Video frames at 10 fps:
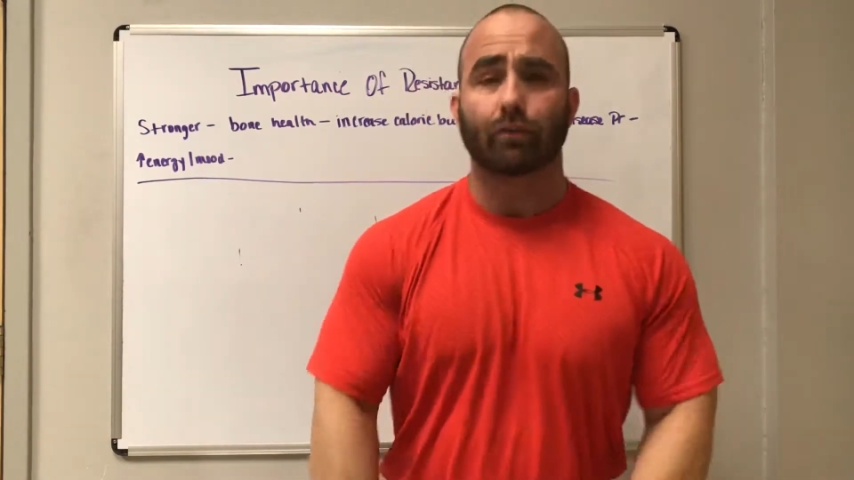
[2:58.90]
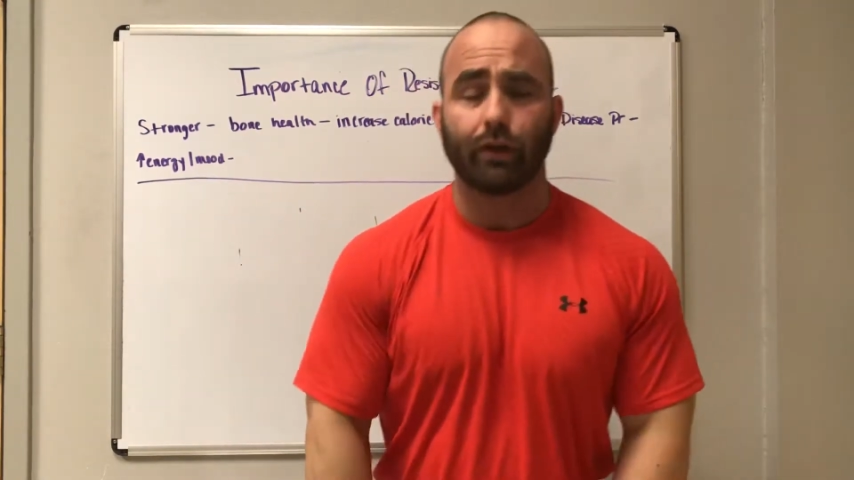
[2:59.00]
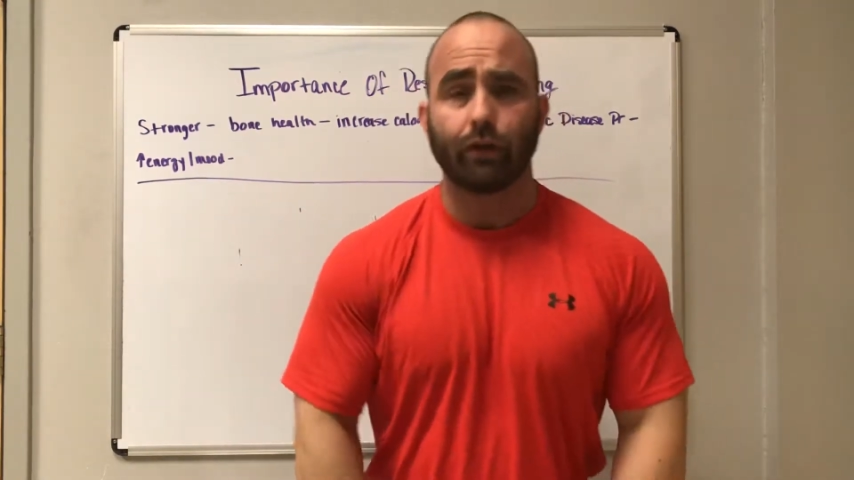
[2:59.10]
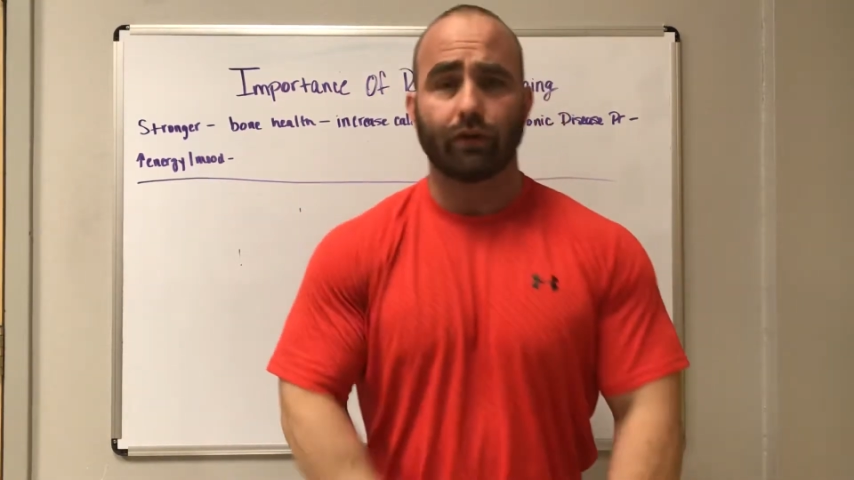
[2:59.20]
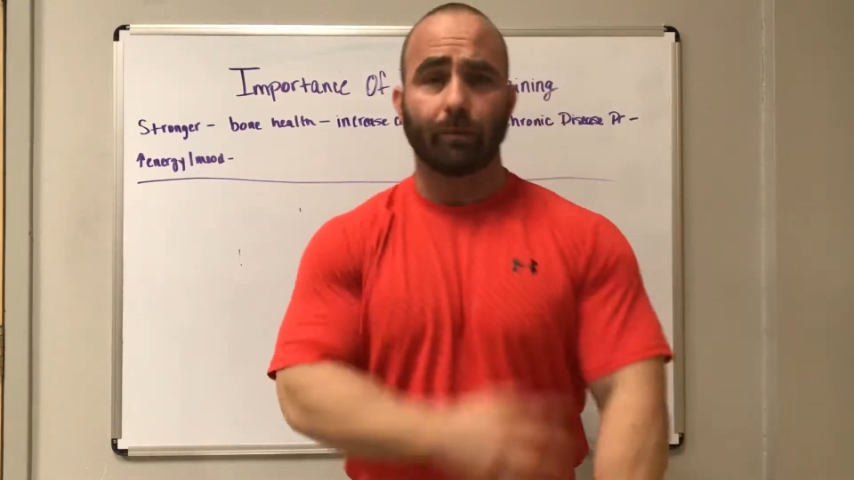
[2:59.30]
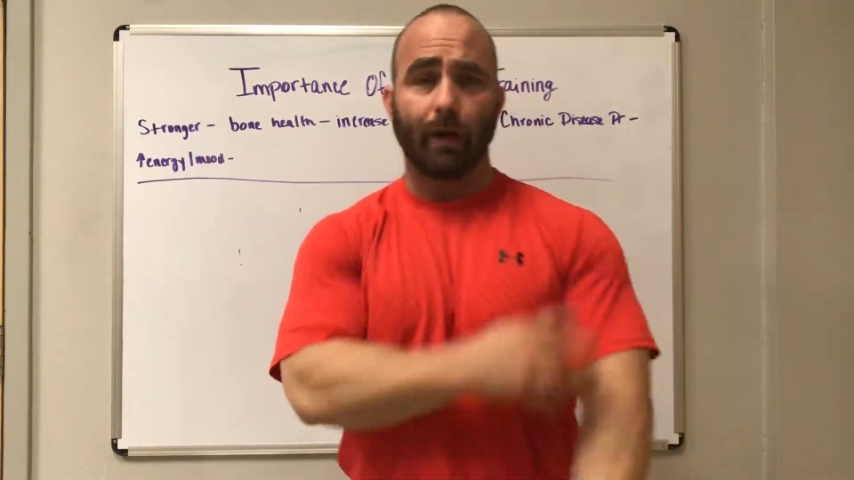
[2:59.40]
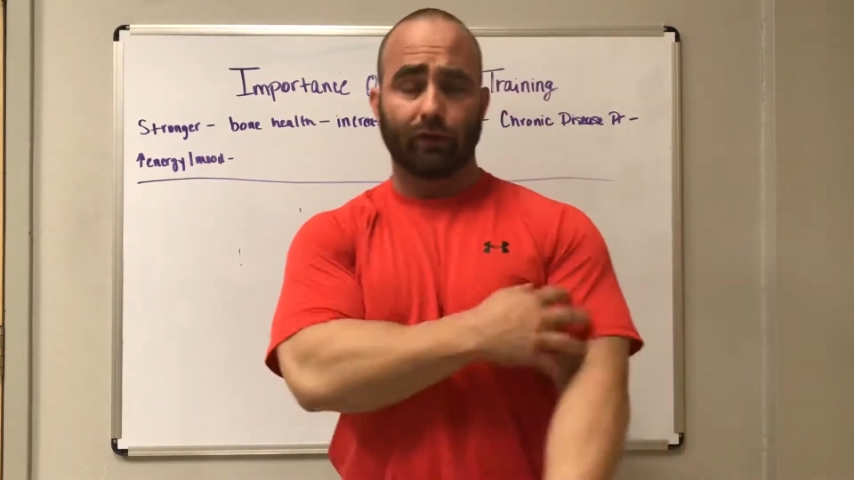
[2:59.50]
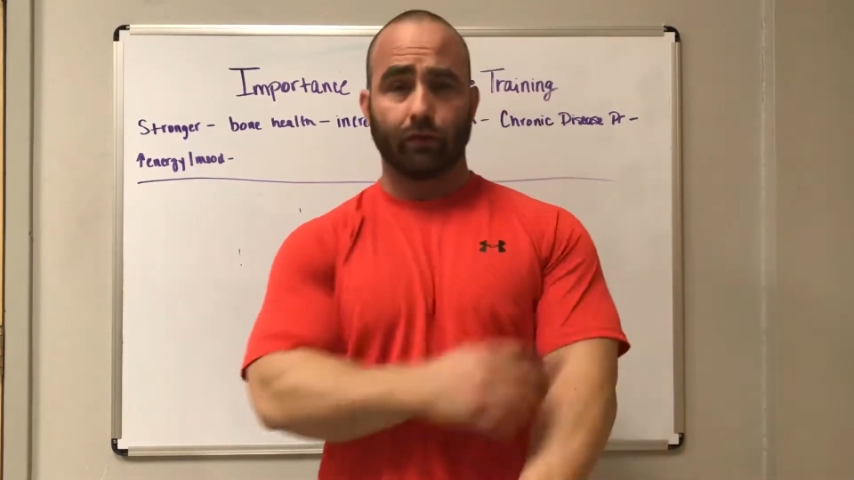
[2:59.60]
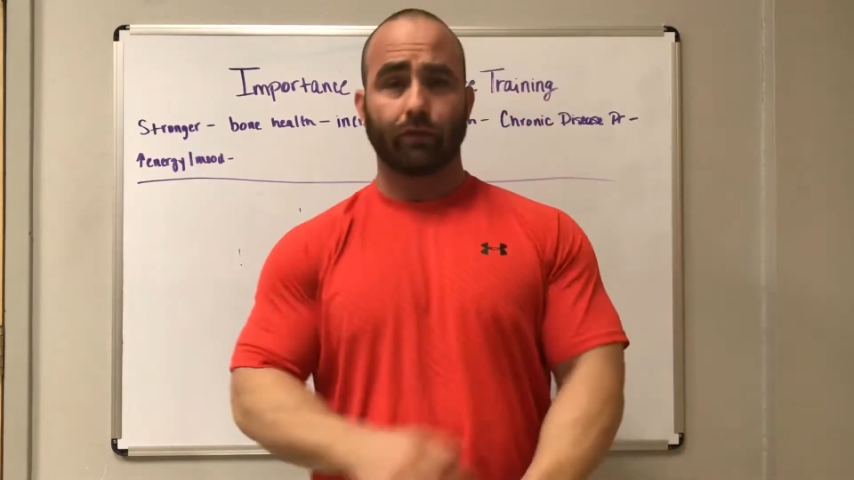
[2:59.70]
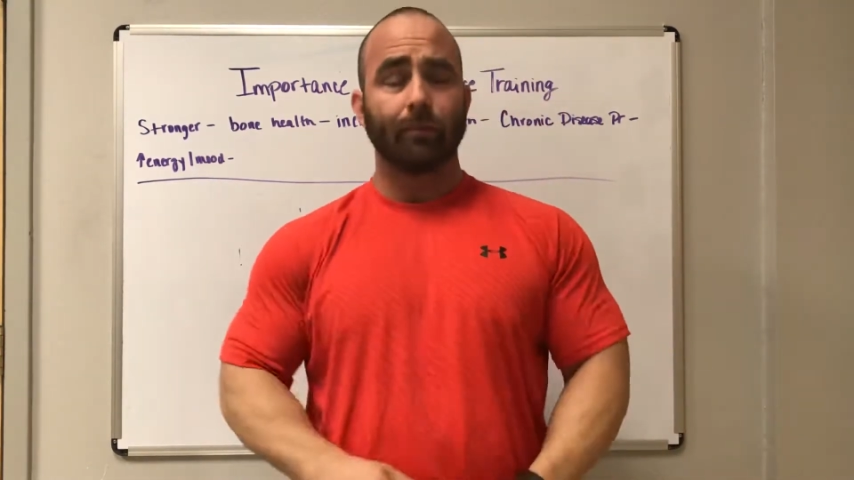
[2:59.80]
we're using
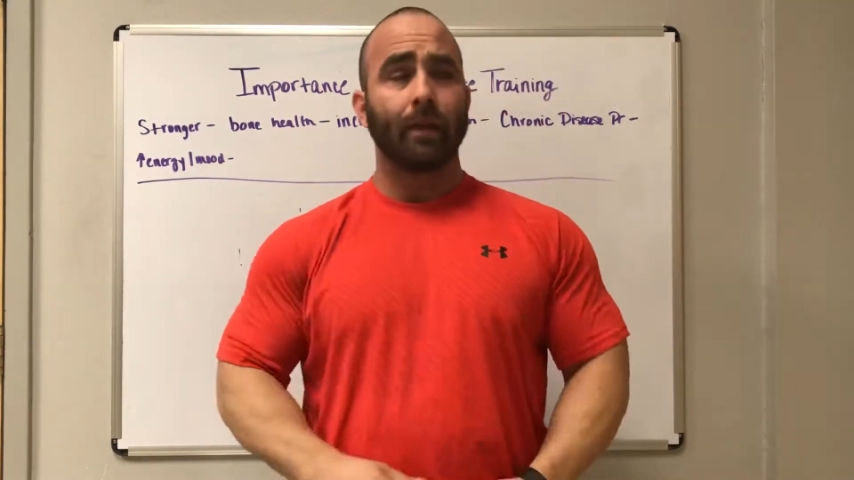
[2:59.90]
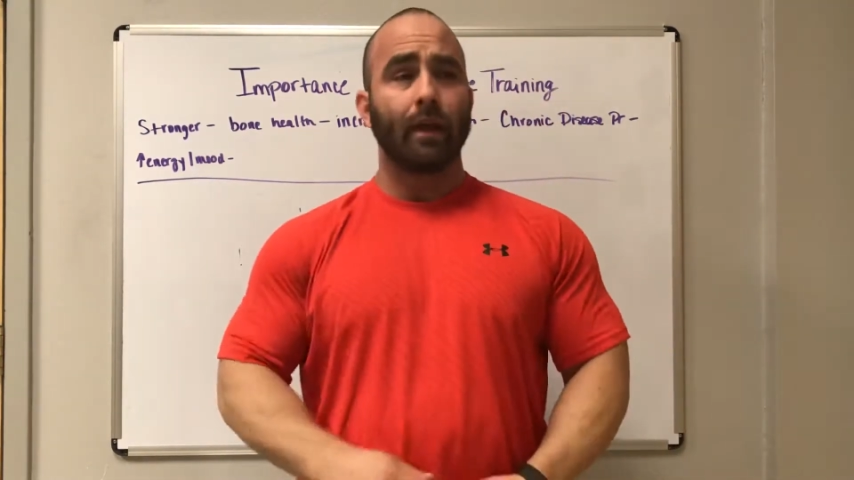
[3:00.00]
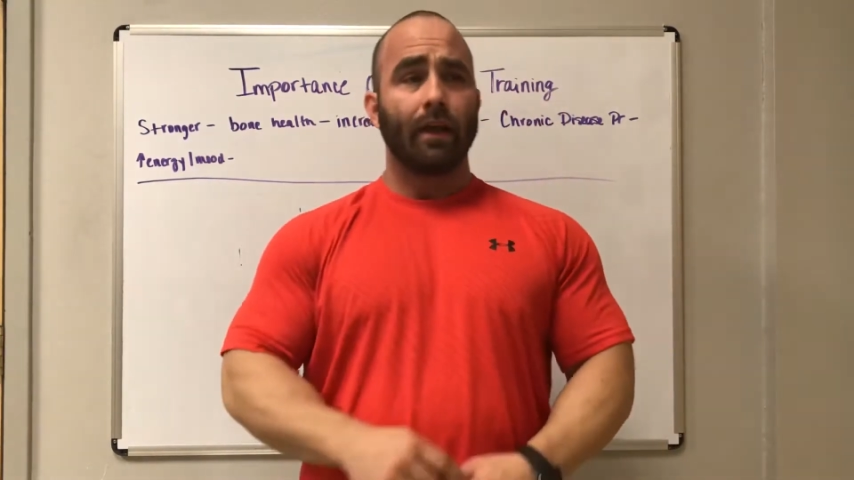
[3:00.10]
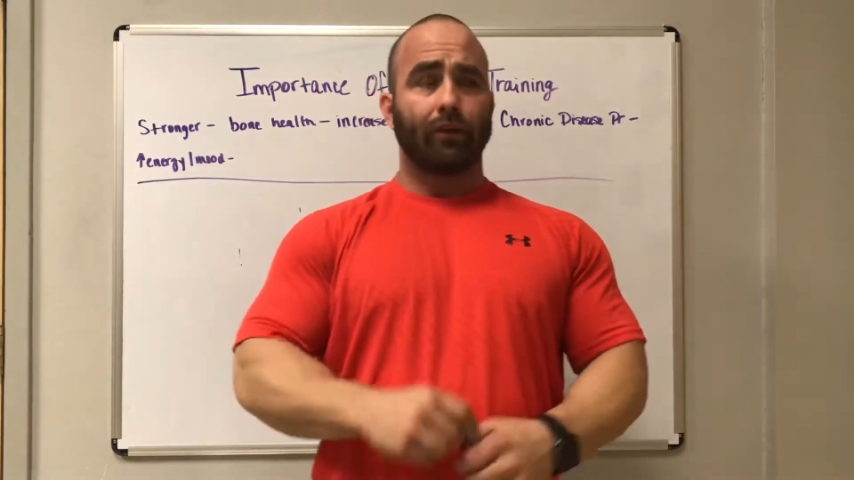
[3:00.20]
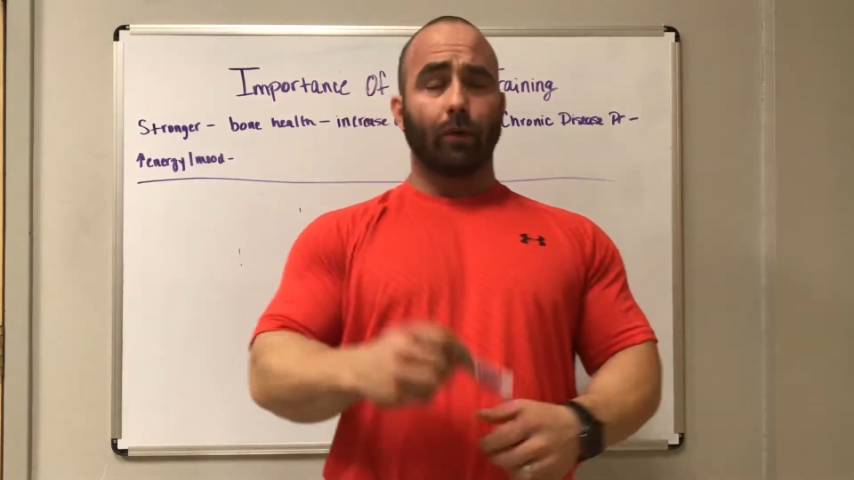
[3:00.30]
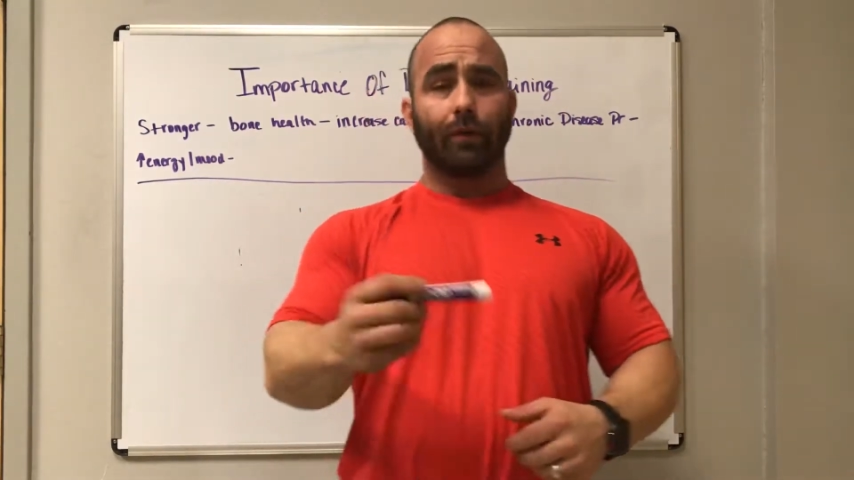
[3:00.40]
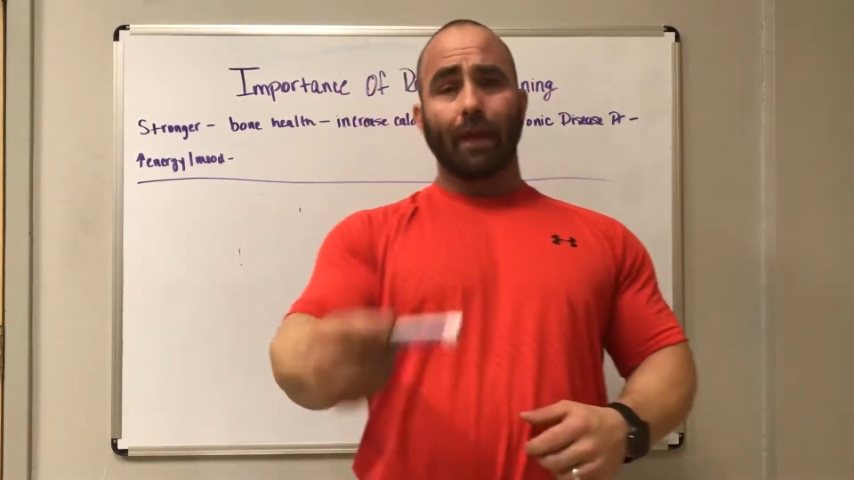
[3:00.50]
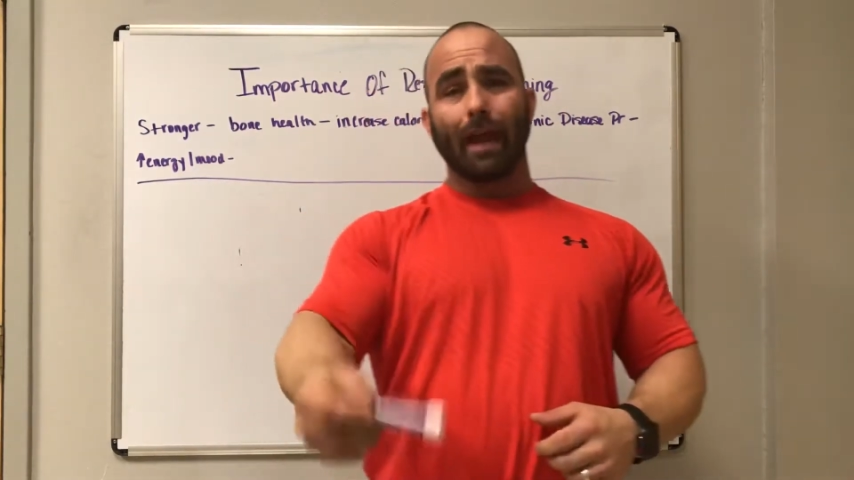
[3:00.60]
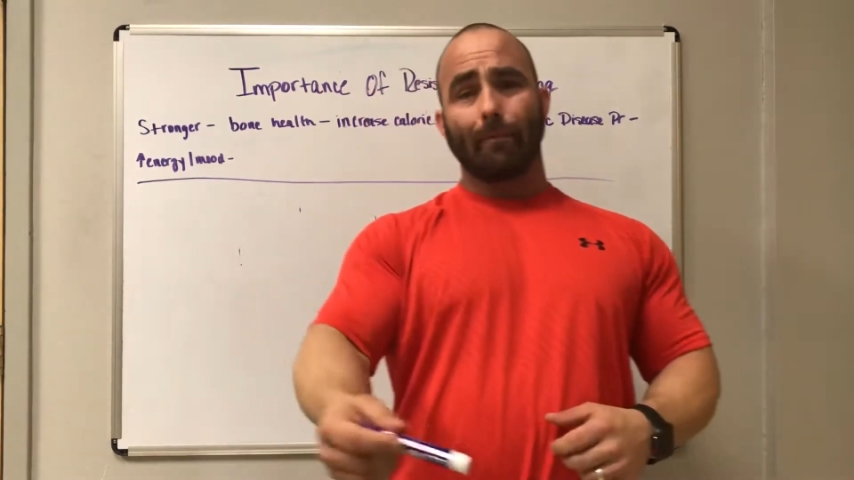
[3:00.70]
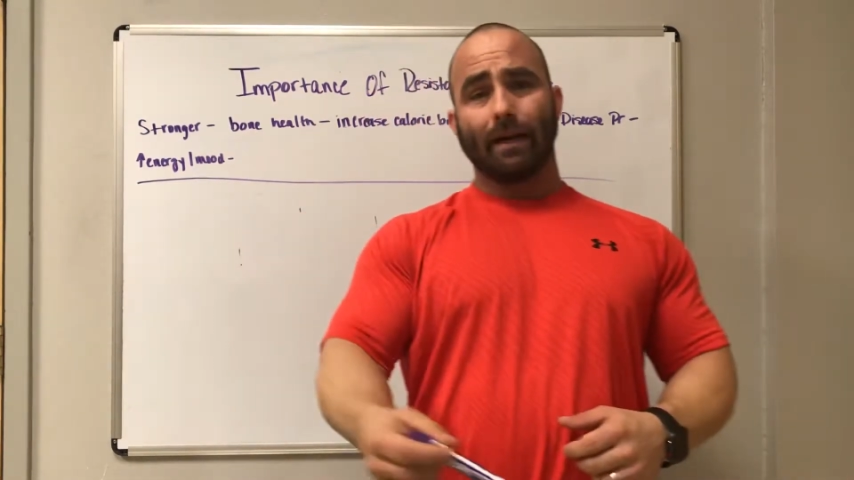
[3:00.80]
muscles. So with
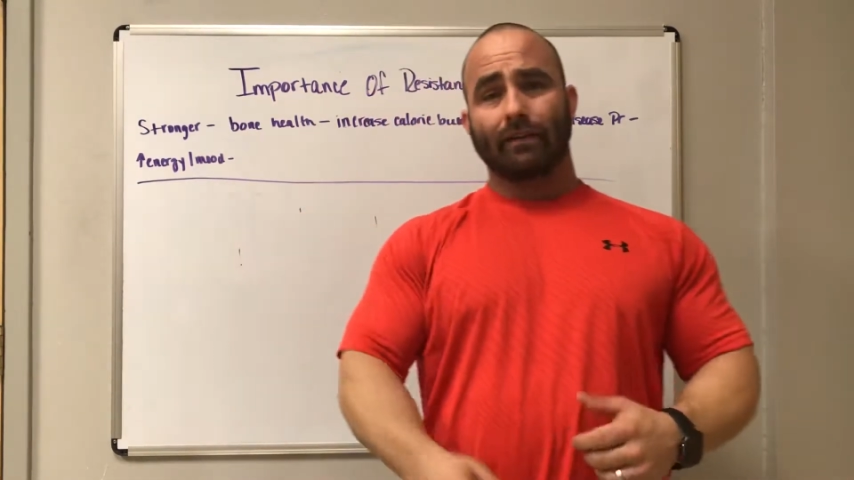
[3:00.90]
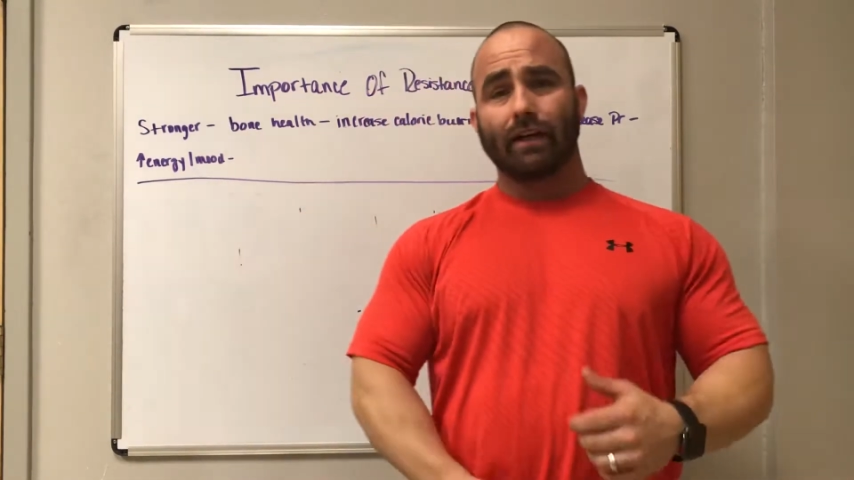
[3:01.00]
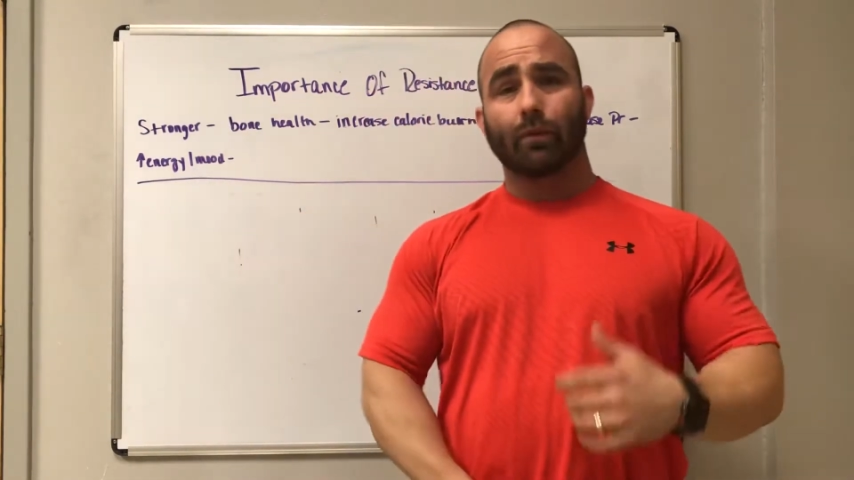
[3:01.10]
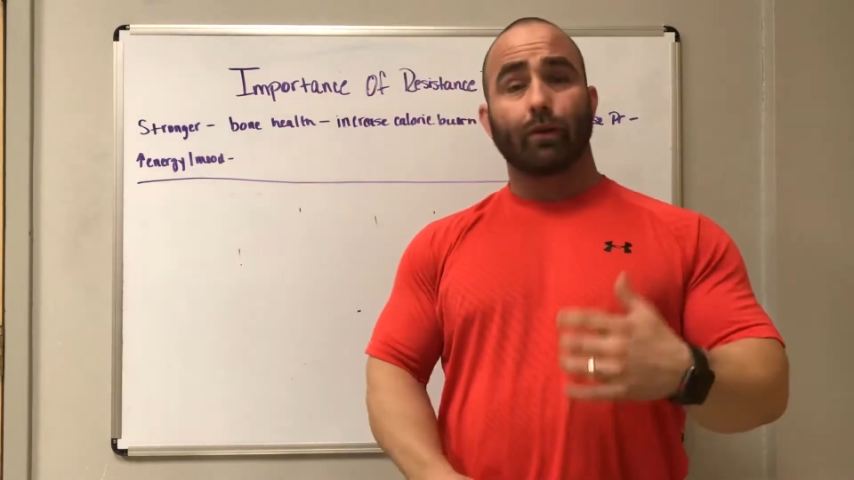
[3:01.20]
that being said,